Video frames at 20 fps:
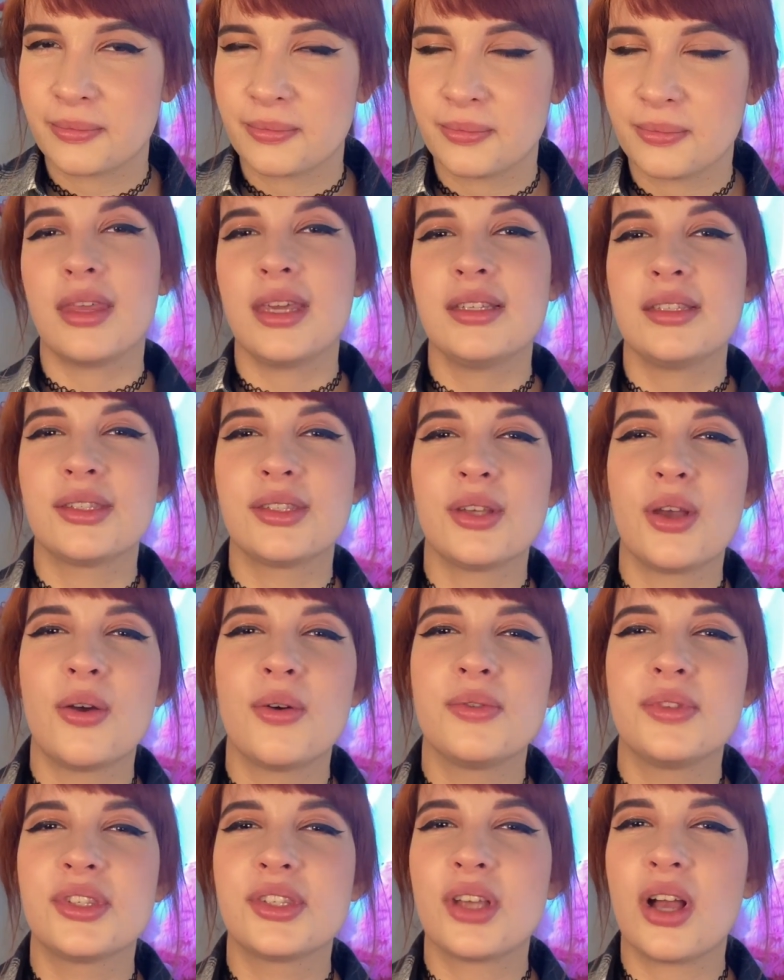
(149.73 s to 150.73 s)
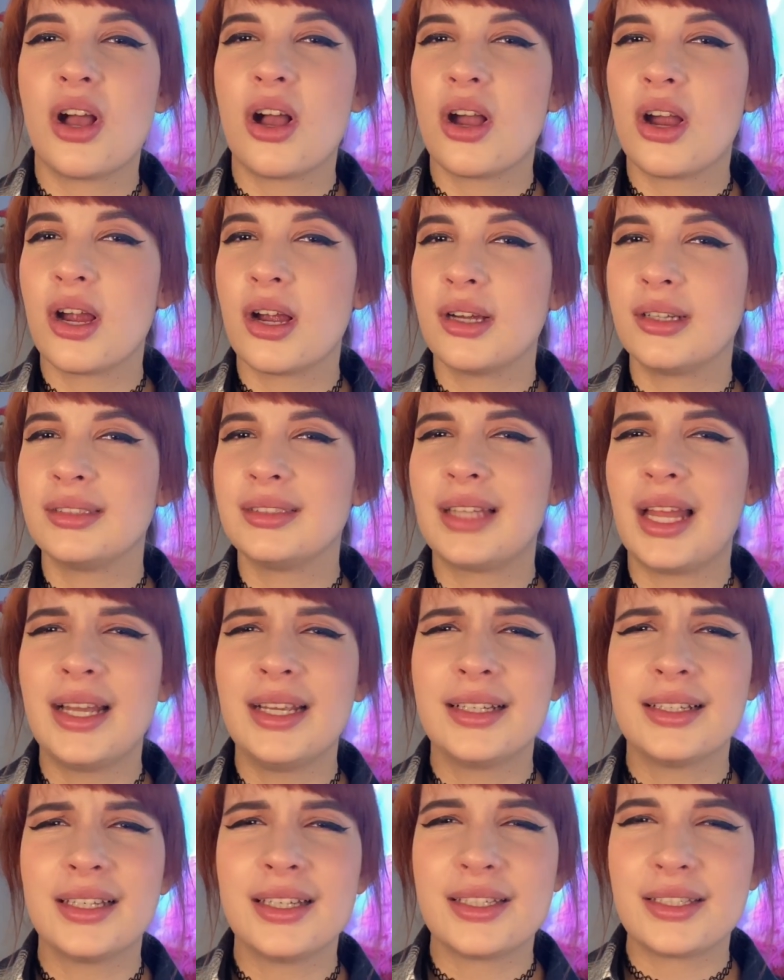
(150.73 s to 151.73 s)
These zones are
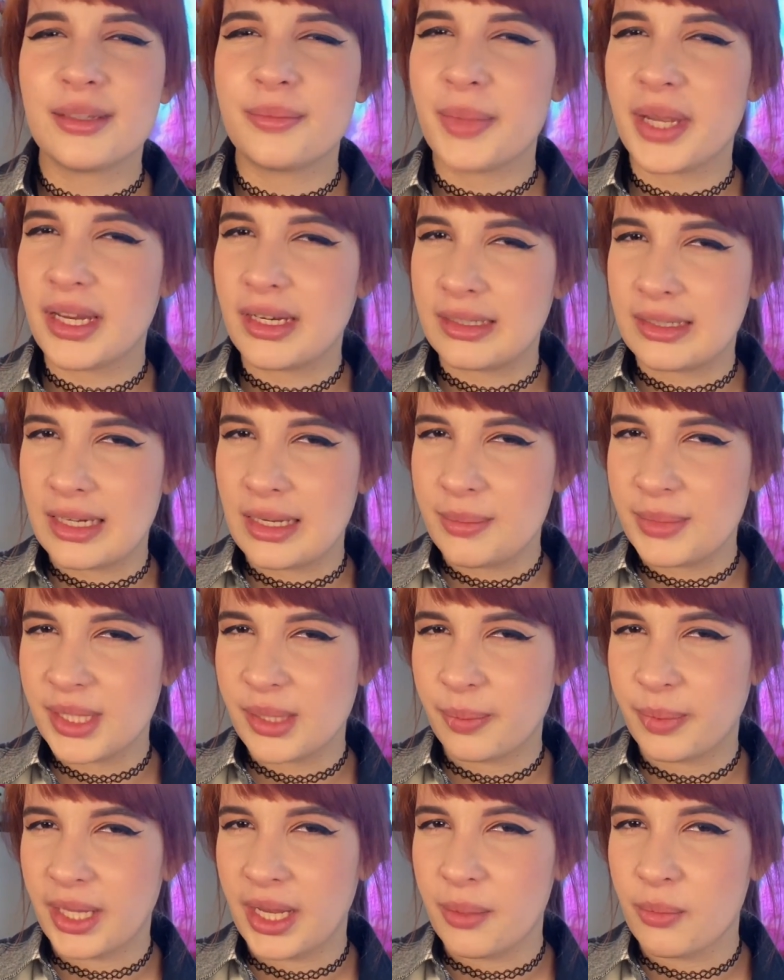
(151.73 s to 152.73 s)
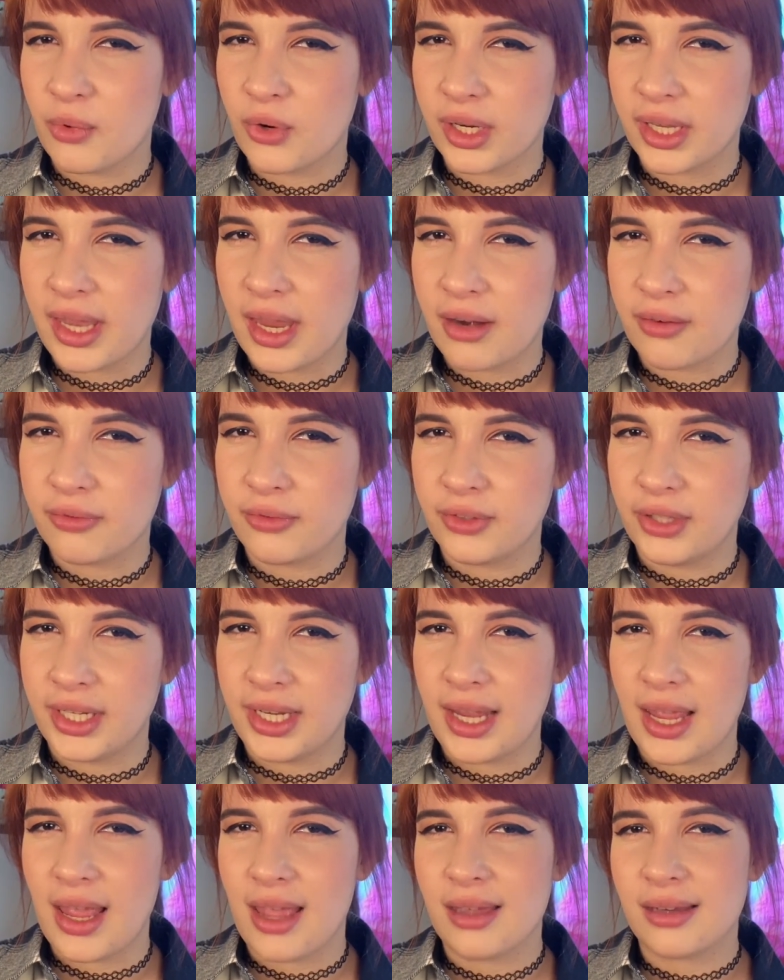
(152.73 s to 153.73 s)
likely to make teams play more
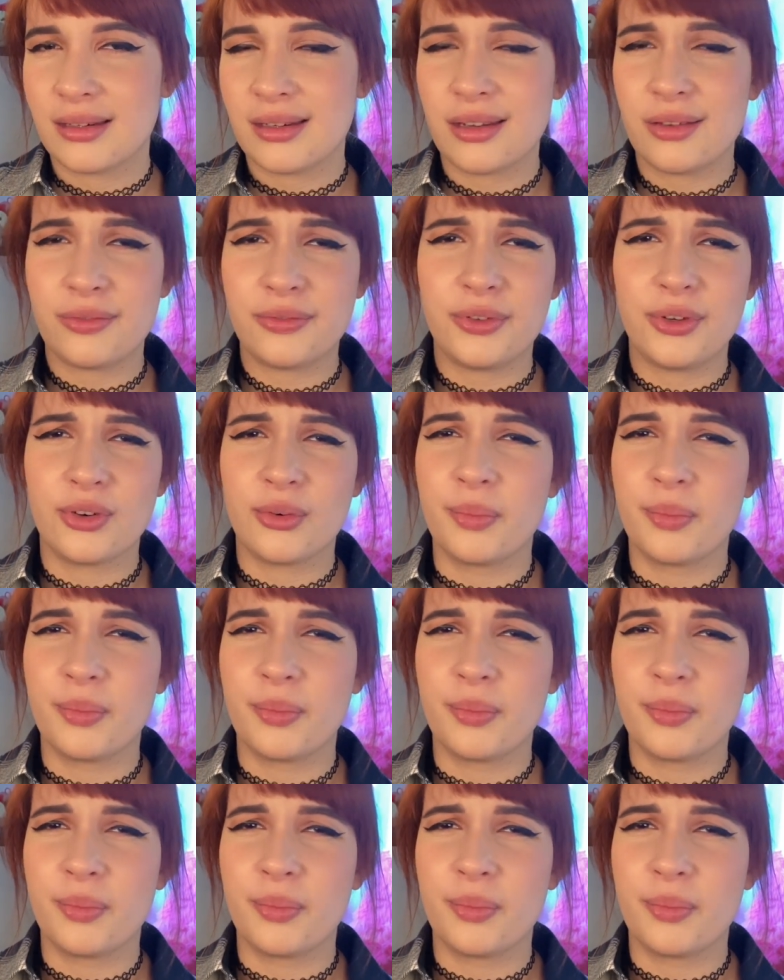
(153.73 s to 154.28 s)
carefully, and if you're